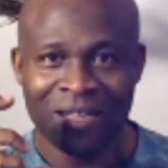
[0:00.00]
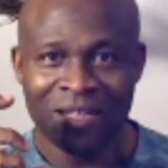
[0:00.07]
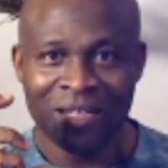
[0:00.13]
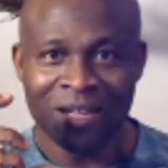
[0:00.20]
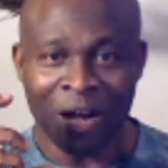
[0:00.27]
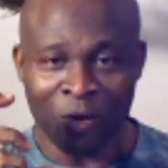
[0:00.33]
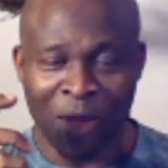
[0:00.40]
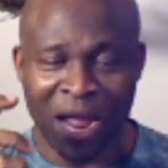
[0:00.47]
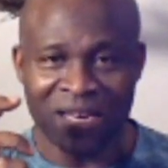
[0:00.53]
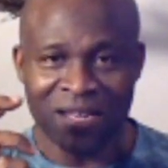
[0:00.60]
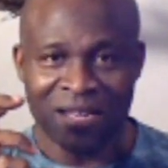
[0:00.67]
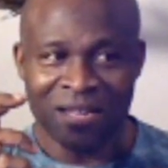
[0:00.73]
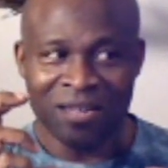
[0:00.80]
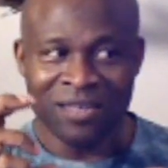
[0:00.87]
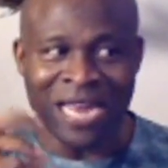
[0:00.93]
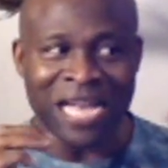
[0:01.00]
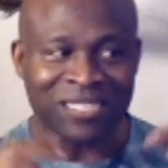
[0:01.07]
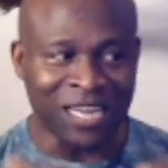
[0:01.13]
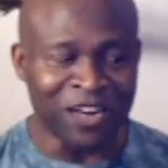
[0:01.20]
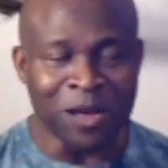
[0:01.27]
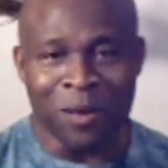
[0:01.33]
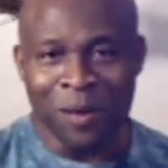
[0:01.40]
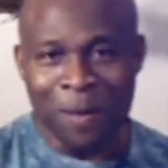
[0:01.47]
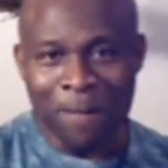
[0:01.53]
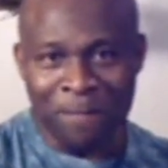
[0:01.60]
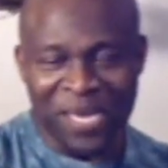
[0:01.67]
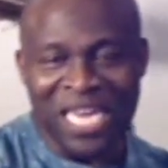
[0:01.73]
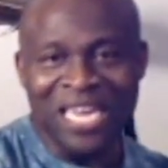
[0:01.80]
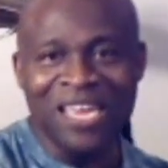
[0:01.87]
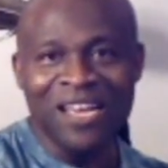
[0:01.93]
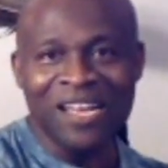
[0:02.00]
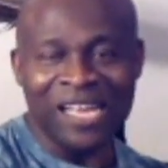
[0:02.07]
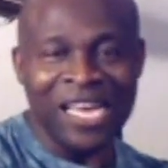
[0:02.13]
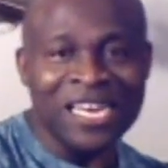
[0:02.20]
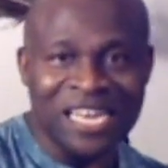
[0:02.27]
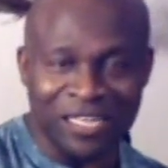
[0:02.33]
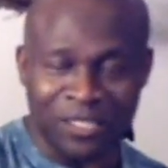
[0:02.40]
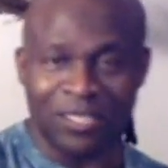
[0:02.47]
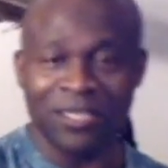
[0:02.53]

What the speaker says: all right, that's going to be in it.